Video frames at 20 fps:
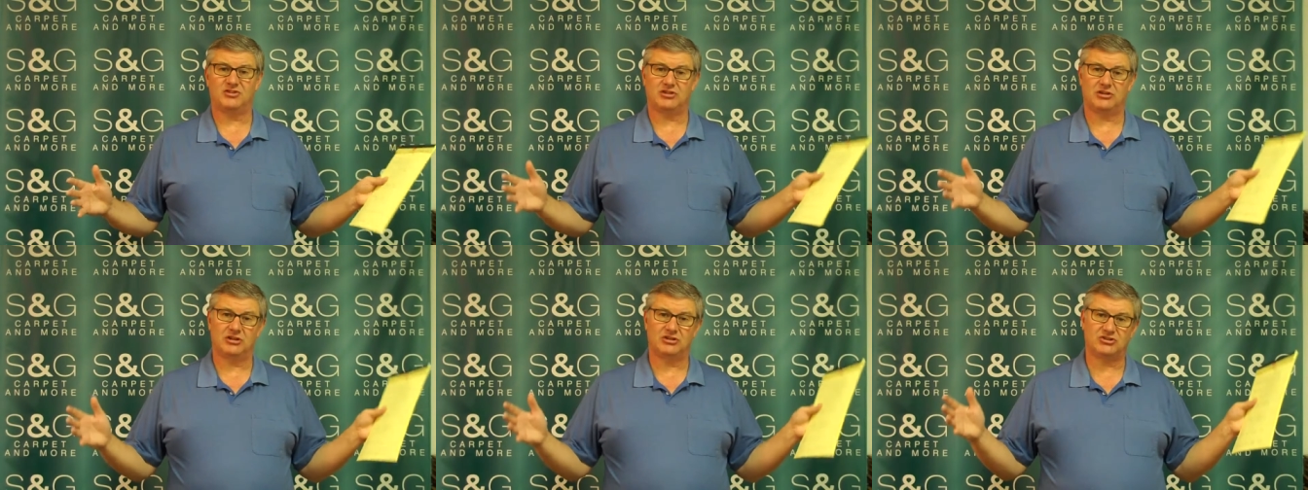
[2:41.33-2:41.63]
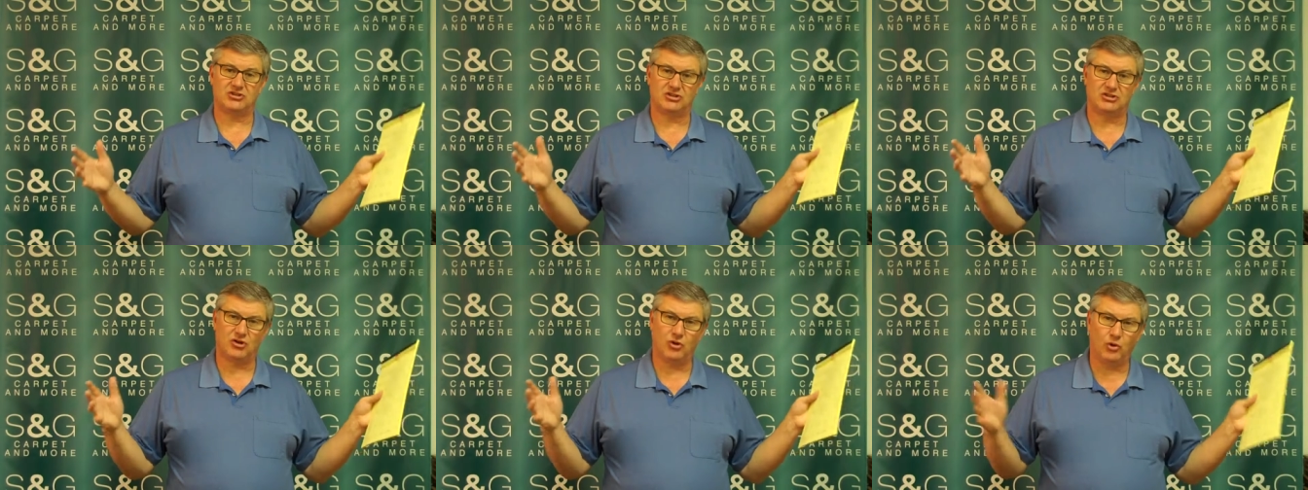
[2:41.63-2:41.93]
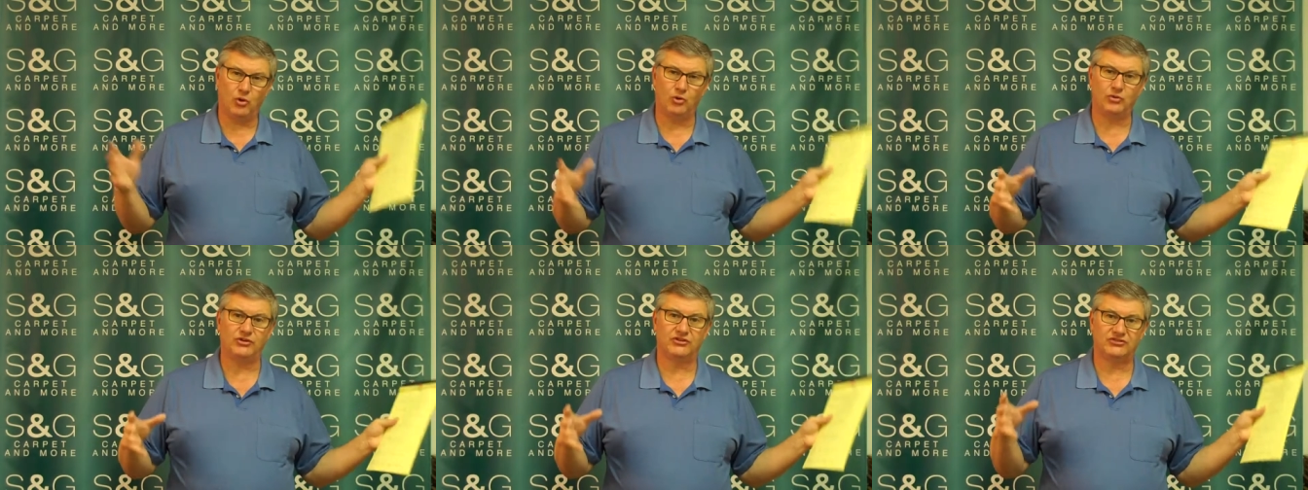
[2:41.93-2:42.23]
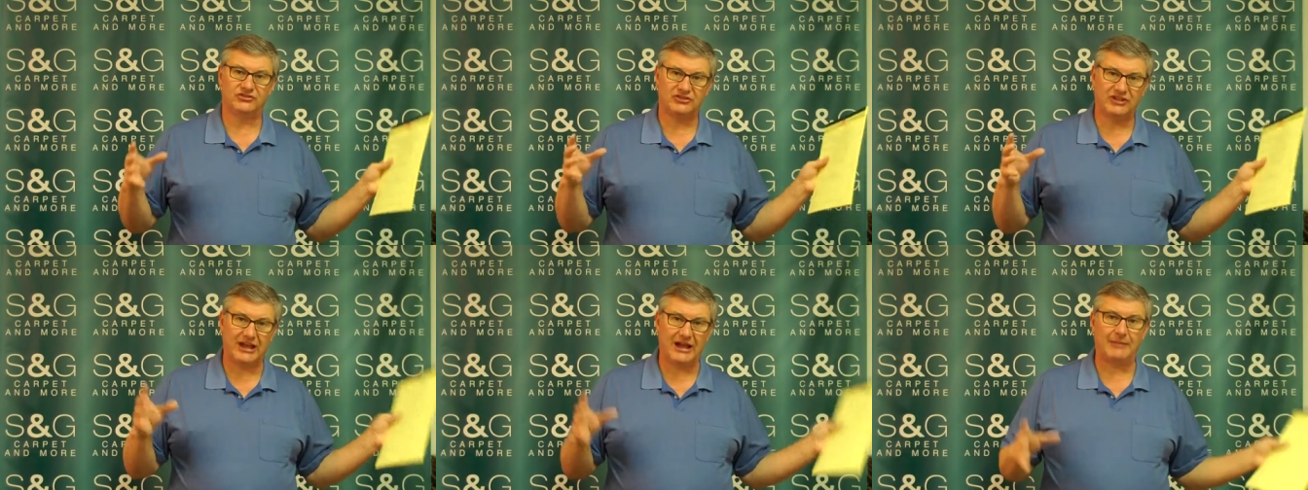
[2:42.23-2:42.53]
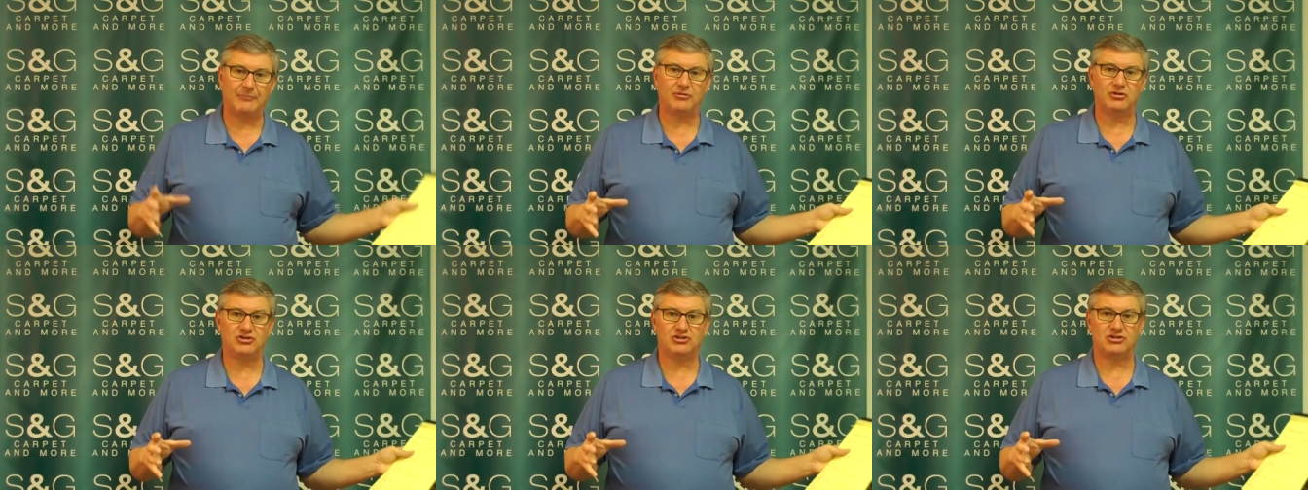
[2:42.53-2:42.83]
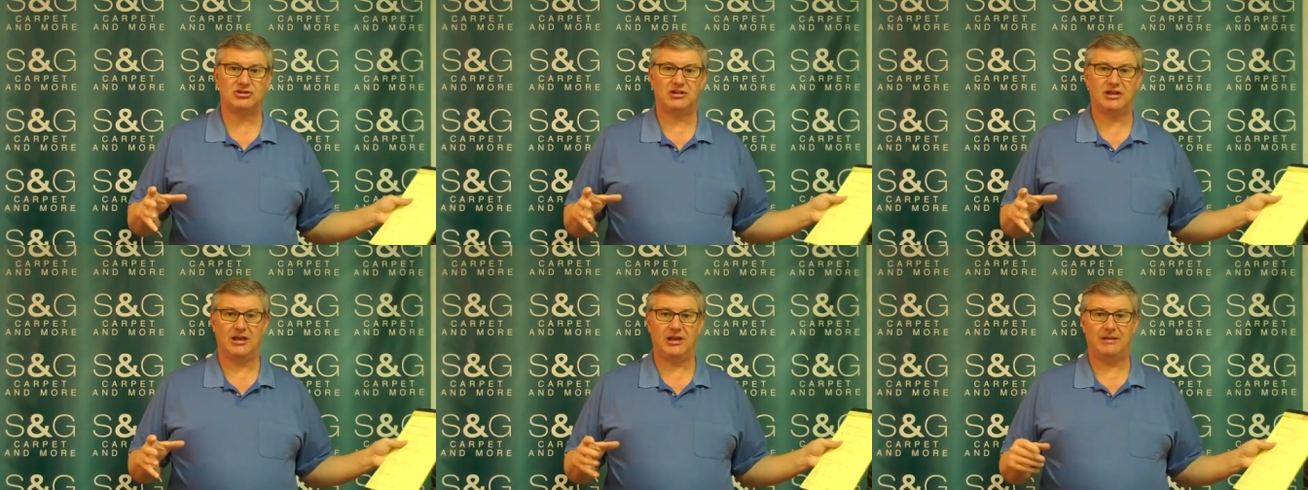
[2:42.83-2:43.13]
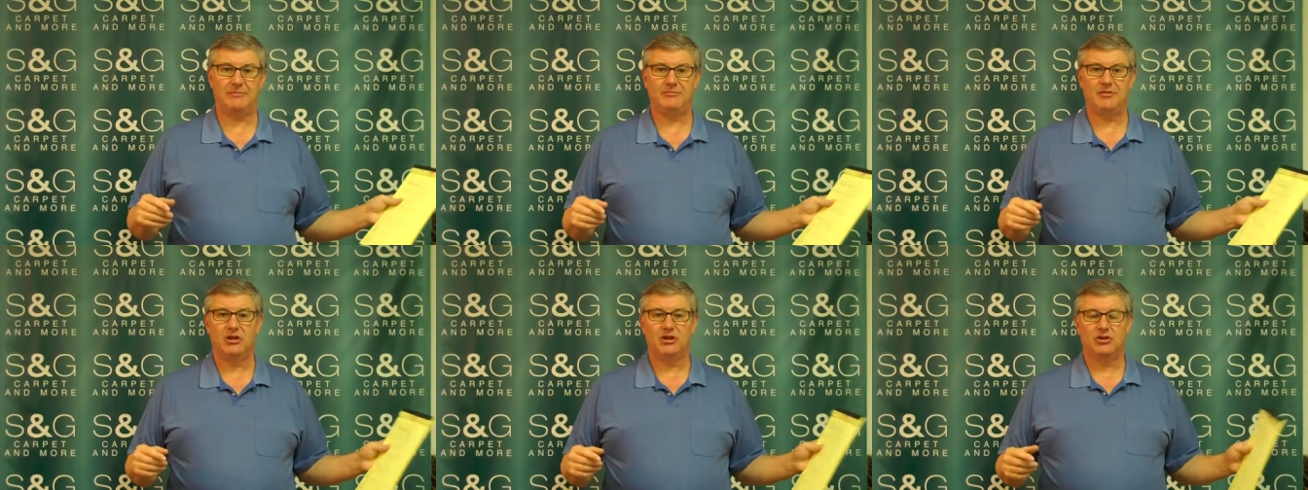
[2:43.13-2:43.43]
It's an old established
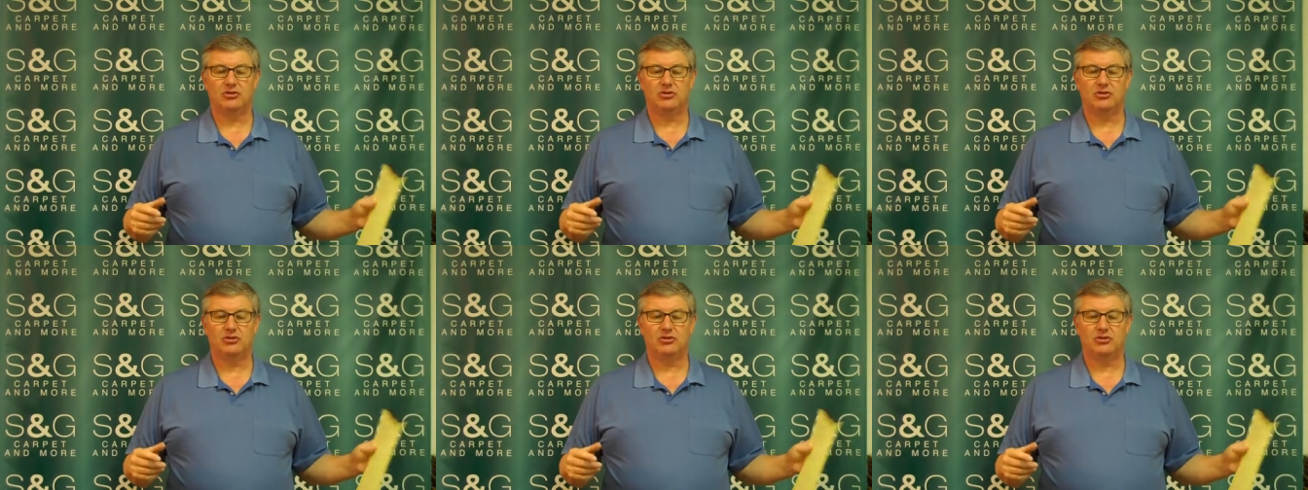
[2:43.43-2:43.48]
name.